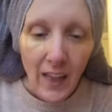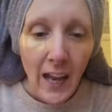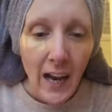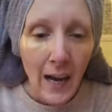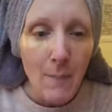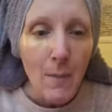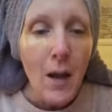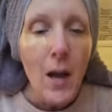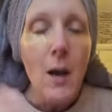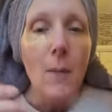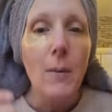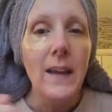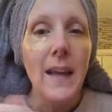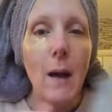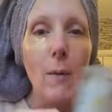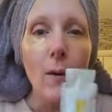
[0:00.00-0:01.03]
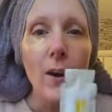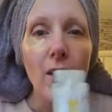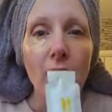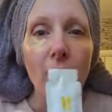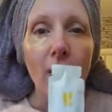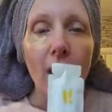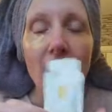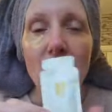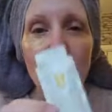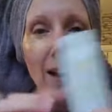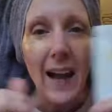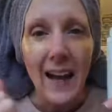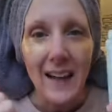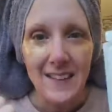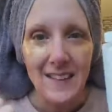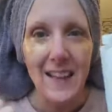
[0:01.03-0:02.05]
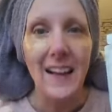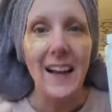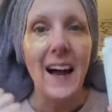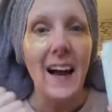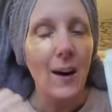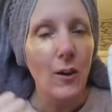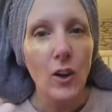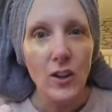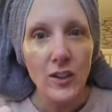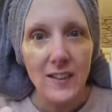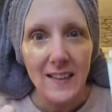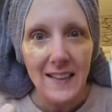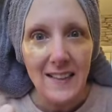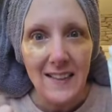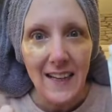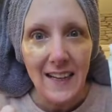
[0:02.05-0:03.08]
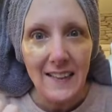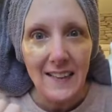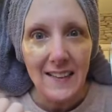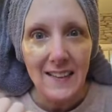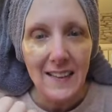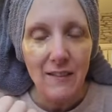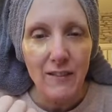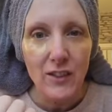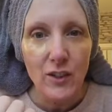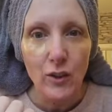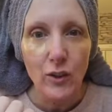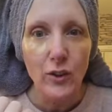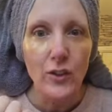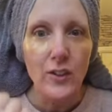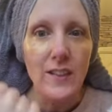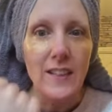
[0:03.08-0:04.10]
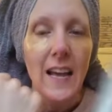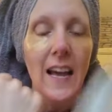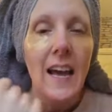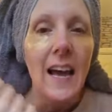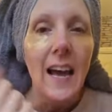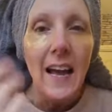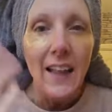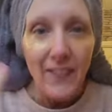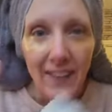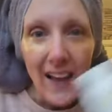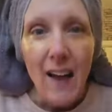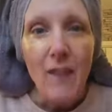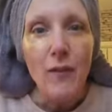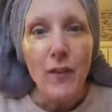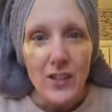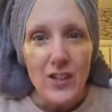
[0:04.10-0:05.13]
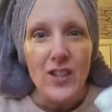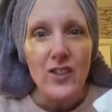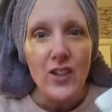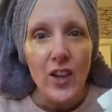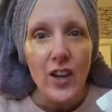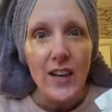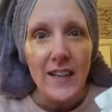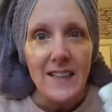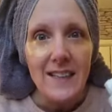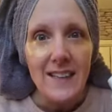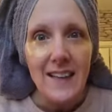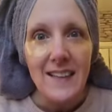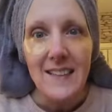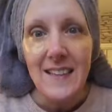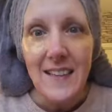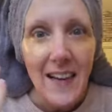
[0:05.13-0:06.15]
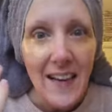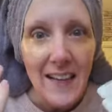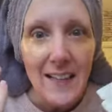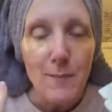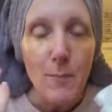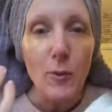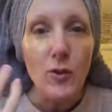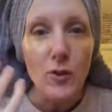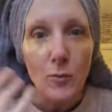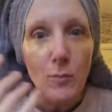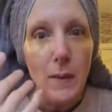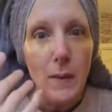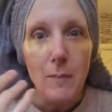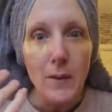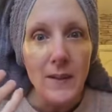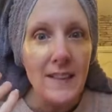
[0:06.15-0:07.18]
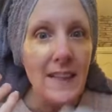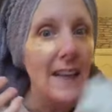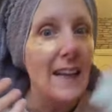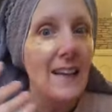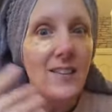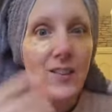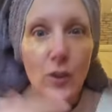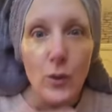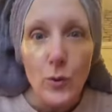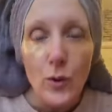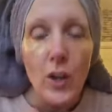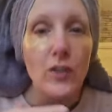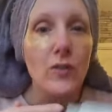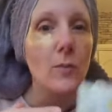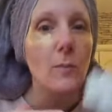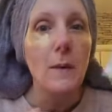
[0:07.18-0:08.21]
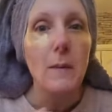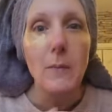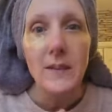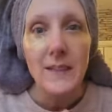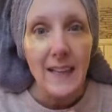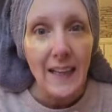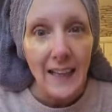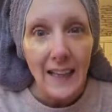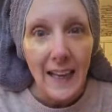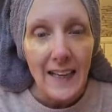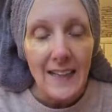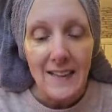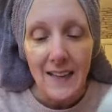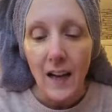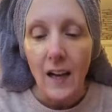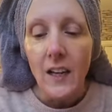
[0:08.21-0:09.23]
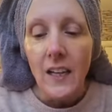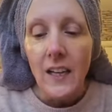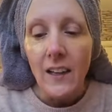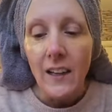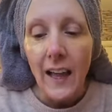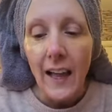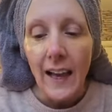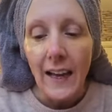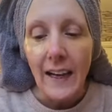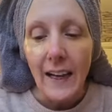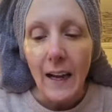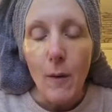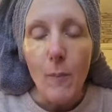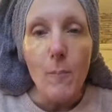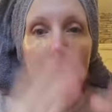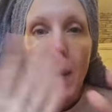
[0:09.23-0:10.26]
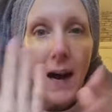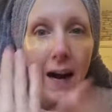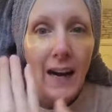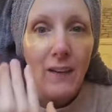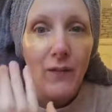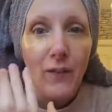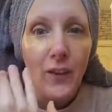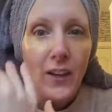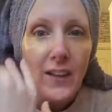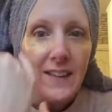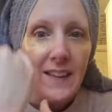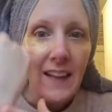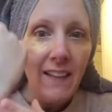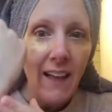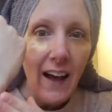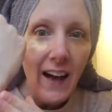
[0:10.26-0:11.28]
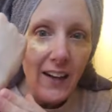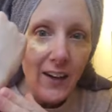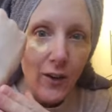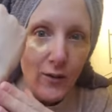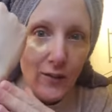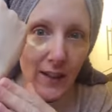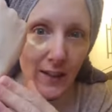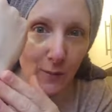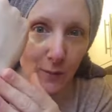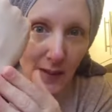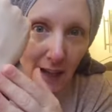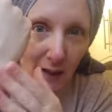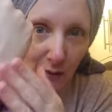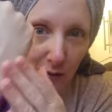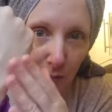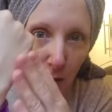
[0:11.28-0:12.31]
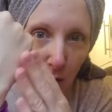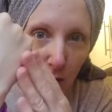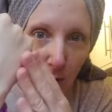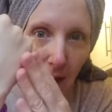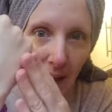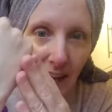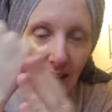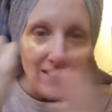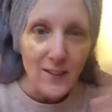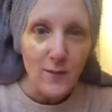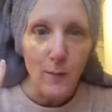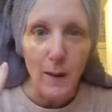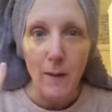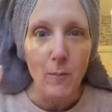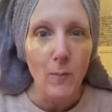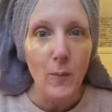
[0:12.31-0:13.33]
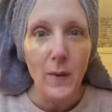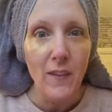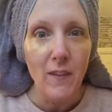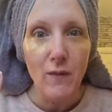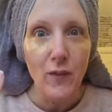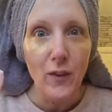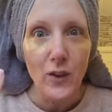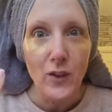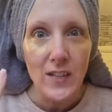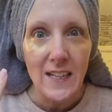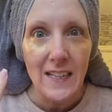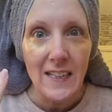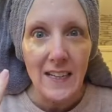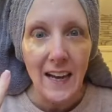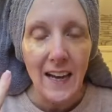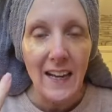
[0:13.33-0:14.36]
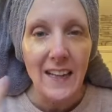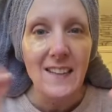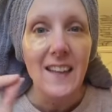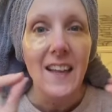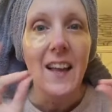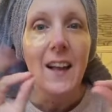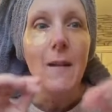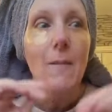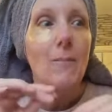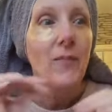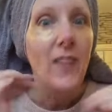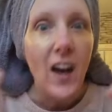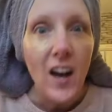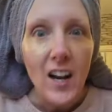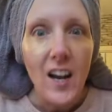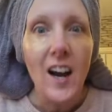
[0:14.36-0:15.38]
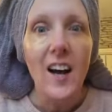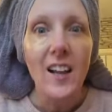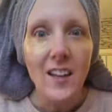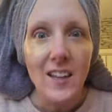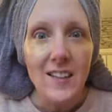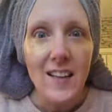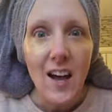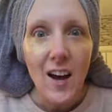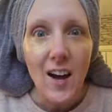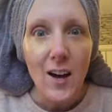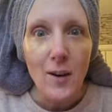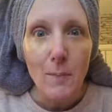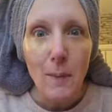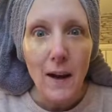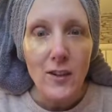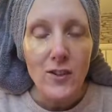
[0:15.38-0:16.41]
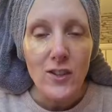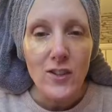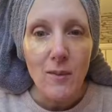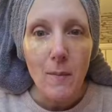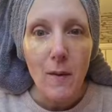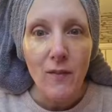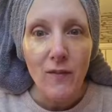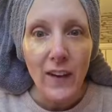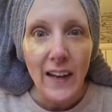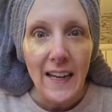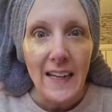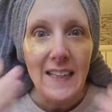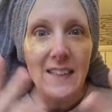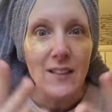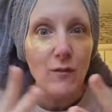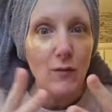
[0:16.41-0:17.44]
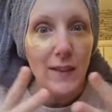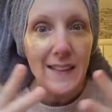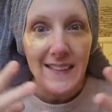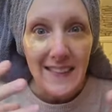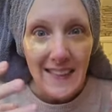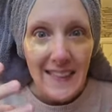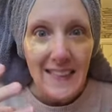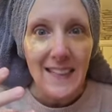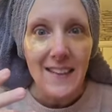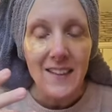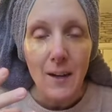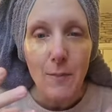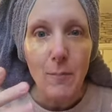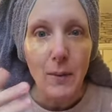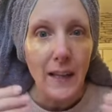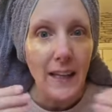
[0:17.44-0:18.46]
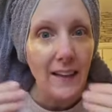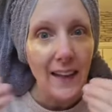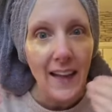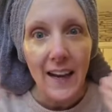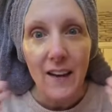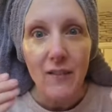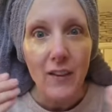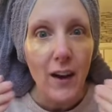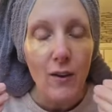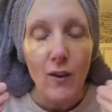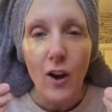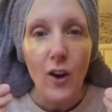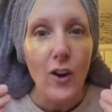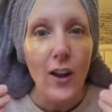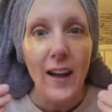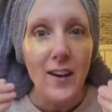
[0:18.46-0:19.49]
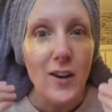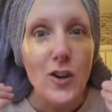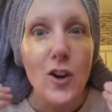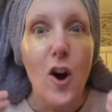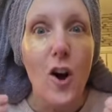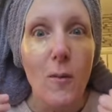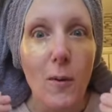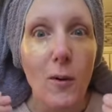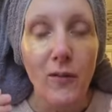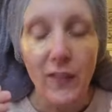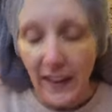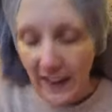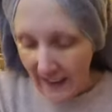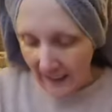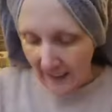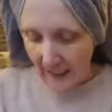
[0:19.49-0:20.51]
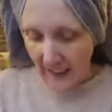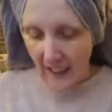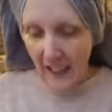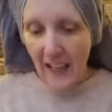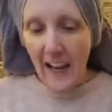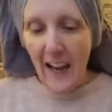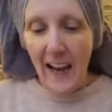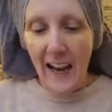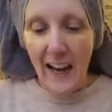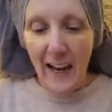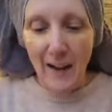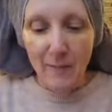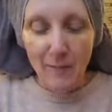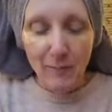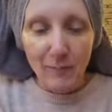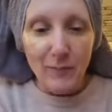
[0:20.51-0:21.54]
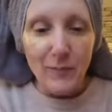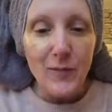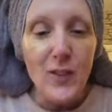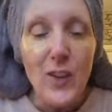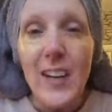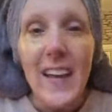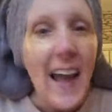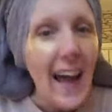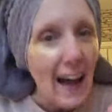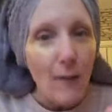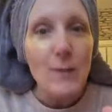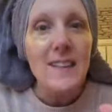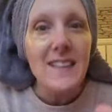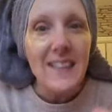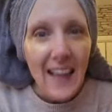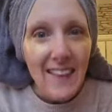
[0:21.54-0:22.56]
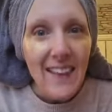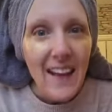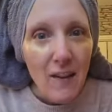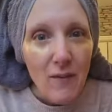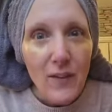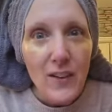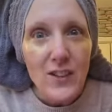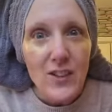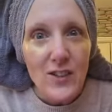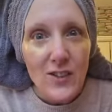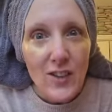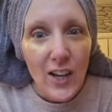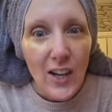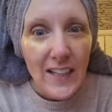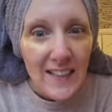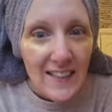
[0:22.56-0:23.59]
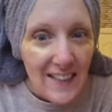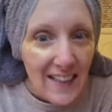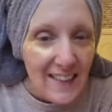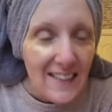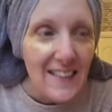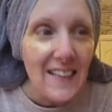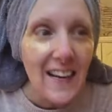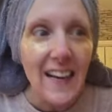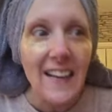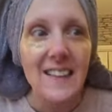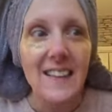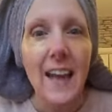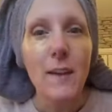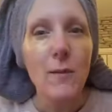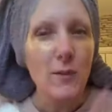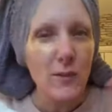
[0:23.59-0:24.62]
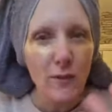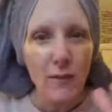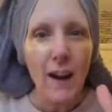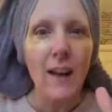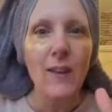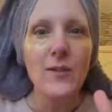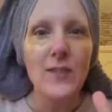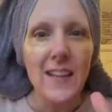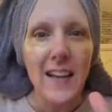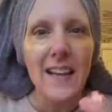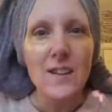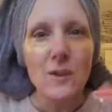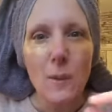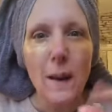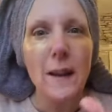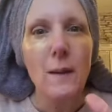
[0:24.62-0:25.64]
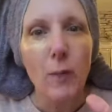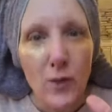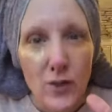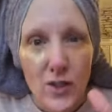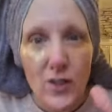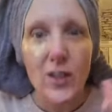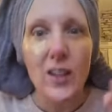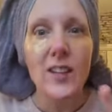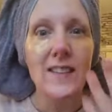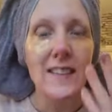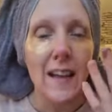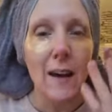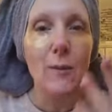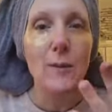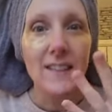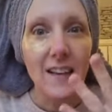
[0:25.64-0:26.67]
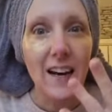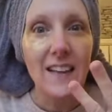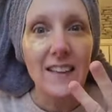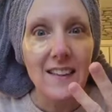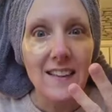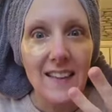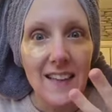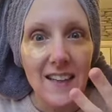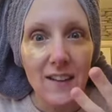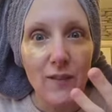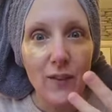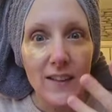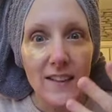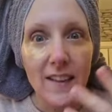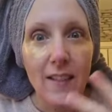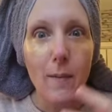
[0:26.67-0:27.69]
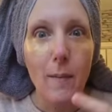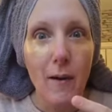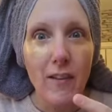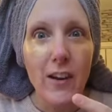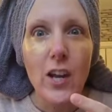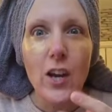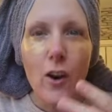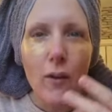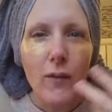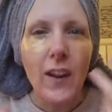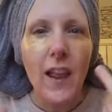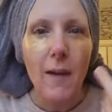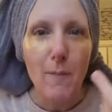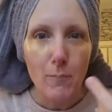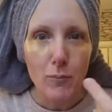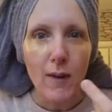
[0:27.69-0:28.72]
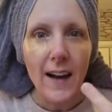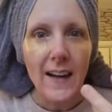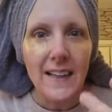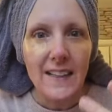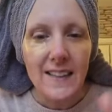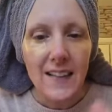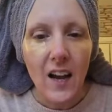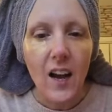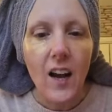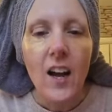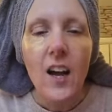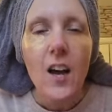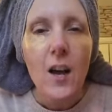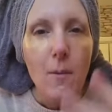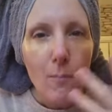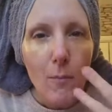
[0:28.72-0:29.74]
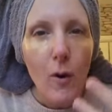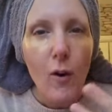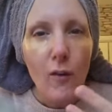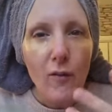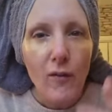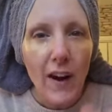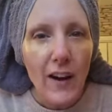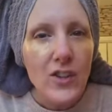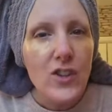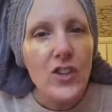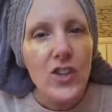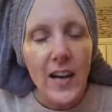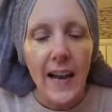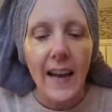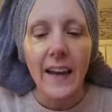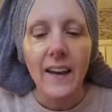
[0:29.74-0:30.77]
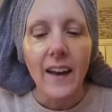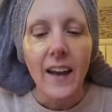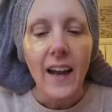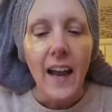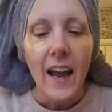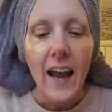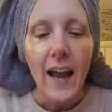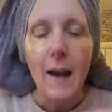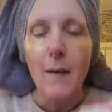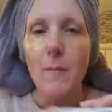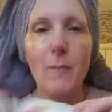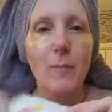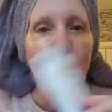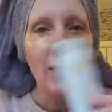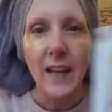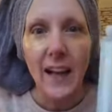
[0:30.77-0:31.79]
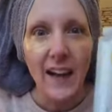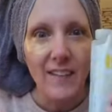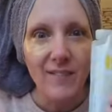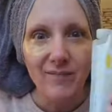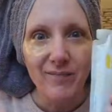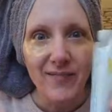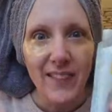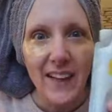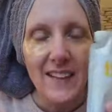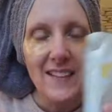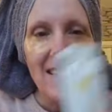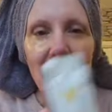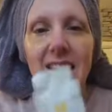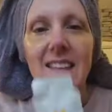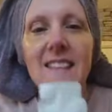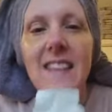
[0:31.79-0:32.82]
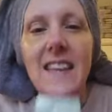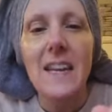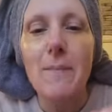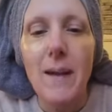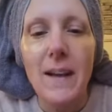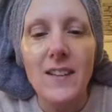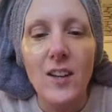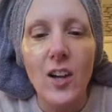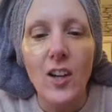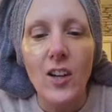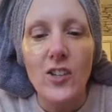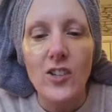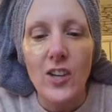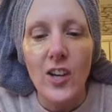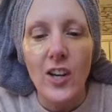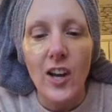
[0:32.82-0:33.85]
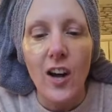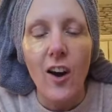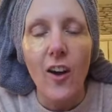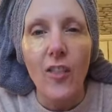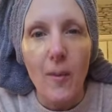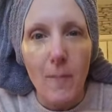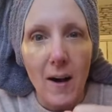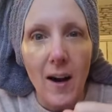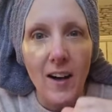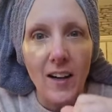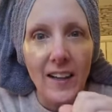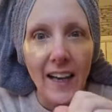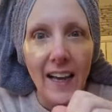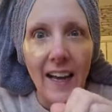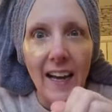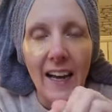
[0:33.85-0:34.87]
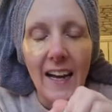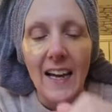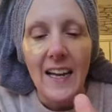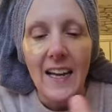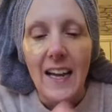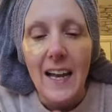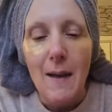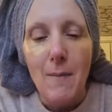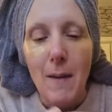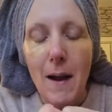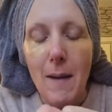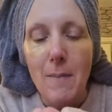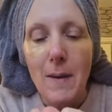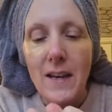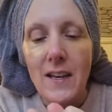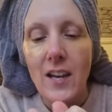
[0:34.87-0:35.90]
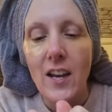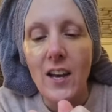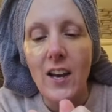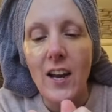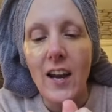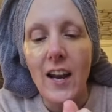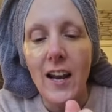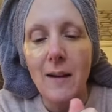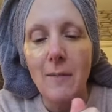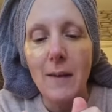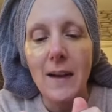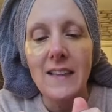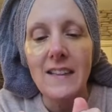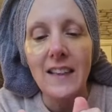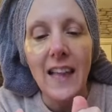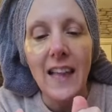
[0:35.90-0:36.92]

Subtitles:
But yeah, I do get asked, like, how long does it take to see results? The average is 30 to 60 days, but some people see it sooner, some people see it later. Like, my first thing that I noticed was how smooth my hands went within 14 days. The callous hard patches on my feet receded completely, and I've now got, like, normal feet. So yeah, I would say the average is 30 to 60 days, and it was around day 21 to 30 I was starting to see a difference in the mirror, you know, for, like, brighter, more fresh skin. But yeah. This is the best collagen on the market, in my opinion. It's